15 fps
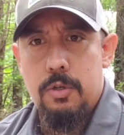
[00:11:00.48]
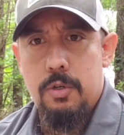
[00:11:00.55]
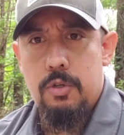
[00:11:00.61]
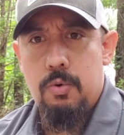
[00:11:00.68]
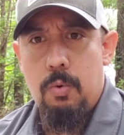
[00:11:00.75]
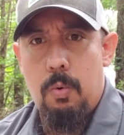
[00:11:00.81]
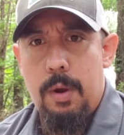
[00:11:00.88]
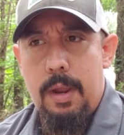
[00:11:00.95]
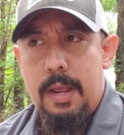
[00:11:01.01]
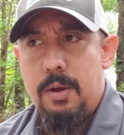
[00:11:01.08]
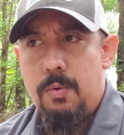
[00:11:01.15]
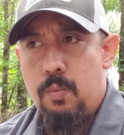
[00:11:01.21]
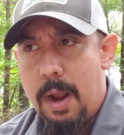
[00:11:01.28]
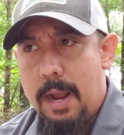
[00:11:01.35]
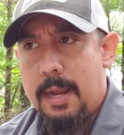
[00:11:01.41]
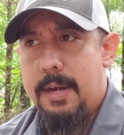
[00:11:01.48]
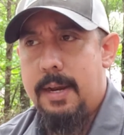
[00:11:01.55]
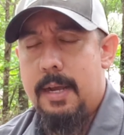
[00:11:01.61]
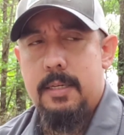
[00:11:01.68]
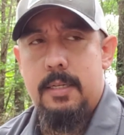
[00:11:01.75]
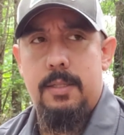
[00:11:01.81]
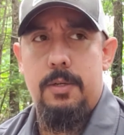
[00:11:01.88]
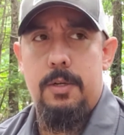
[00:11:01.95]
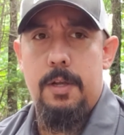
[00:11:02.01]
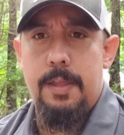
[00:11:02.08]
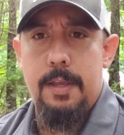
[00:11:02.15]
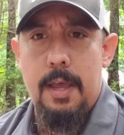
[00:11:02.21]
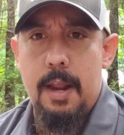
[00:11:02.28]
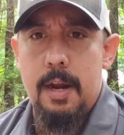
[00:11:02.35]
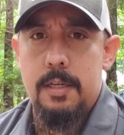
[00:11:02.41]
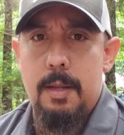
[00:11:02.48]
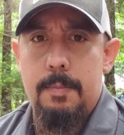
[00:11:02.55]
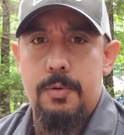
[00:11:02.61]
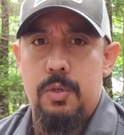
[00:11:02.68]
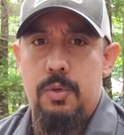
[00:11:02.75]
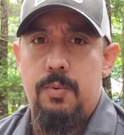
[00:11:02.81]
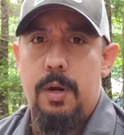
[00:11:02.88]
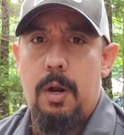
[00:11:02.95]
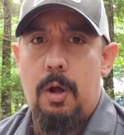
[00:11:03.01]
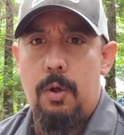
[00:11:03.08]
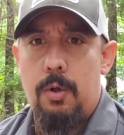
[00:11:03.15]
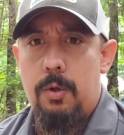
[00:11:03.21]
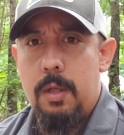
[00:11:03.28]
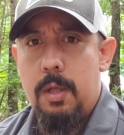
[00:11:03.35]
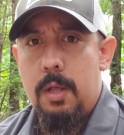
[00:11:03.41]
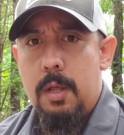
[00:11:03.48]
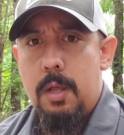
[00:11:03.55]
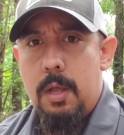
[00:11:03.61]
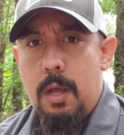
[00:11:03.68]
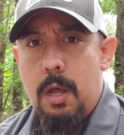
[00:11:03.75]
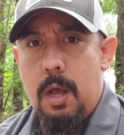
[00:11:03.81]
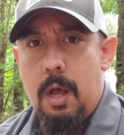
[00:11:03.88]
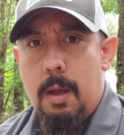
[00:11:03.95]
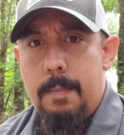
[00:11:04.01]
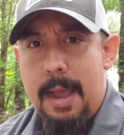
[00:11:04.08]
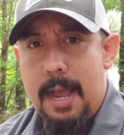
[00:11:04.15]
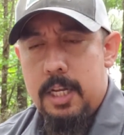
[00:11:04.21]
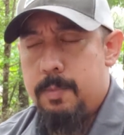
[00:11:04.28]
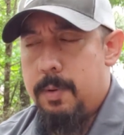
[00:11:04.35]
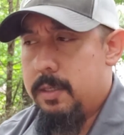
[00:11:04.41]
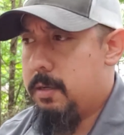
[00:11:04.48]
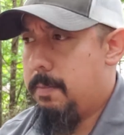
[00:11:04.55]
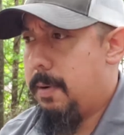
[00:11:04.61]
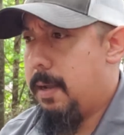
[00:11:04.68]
story, and recognizing the good that God is up to in all aspects of my